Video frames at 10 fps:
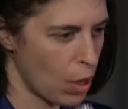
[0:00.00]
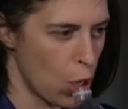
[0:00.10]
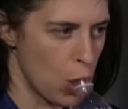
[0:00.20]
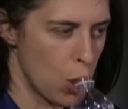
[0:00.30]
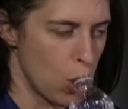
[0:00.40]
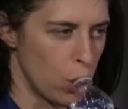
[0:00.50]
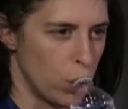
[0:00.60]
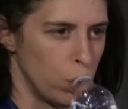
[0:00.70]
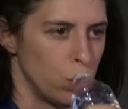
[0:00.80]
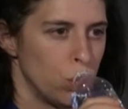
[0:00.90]

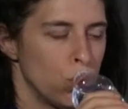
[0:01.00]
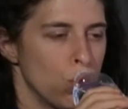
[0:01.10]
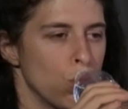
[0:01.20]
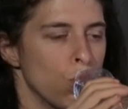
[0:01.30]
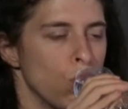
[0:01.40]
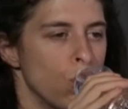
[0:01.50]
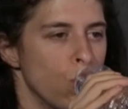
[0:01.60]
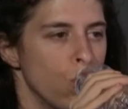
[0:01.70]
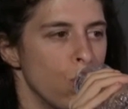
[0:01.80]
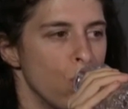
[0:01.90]

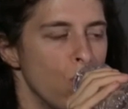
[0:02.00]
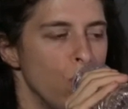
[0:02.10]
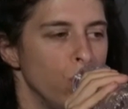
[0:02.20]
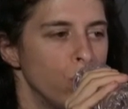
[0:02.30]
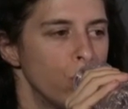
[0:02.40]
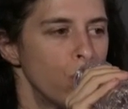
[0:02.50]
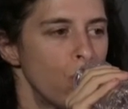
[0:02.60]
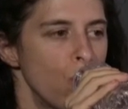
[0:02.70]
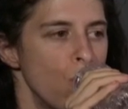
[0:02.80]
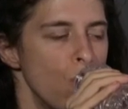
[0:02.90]

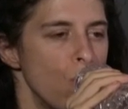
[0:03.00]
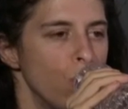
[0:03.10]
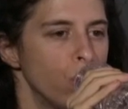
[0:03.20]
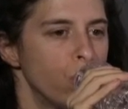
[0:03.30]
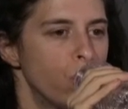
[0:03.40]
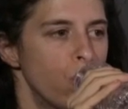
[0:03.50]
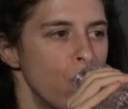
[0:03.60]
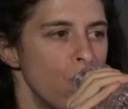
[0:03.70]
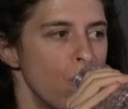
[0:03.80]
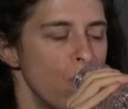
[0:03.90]

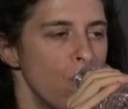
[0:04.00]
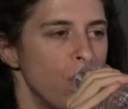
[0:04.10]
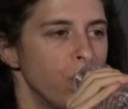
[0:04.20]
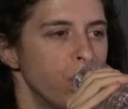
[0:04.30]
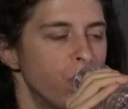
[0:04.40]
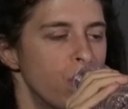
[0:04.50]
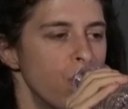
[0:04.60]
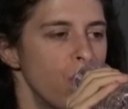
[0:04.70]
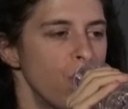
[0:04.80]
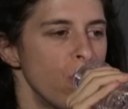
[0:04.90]

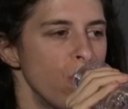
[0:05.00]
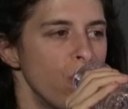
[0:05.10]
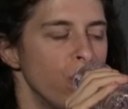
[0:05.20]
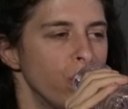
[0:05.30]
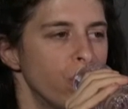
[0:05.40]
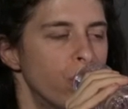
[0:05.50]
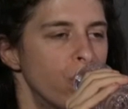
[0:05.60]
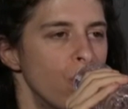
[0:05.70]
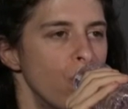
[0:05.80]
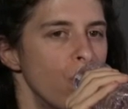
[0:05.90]

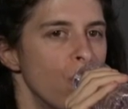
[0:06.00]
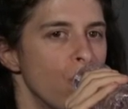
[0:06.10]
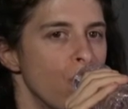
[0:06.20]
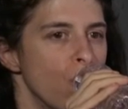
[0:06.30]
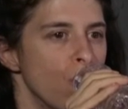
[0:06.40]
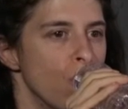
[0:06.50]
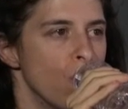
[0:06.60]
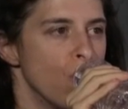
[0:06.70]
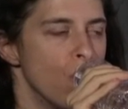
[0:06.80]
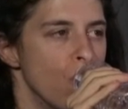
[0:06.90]

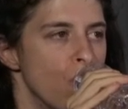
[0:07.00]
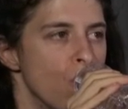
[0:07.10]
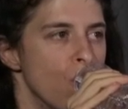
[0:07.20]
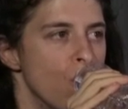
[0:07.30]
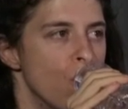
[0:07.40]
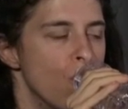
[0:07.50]
(not speaking)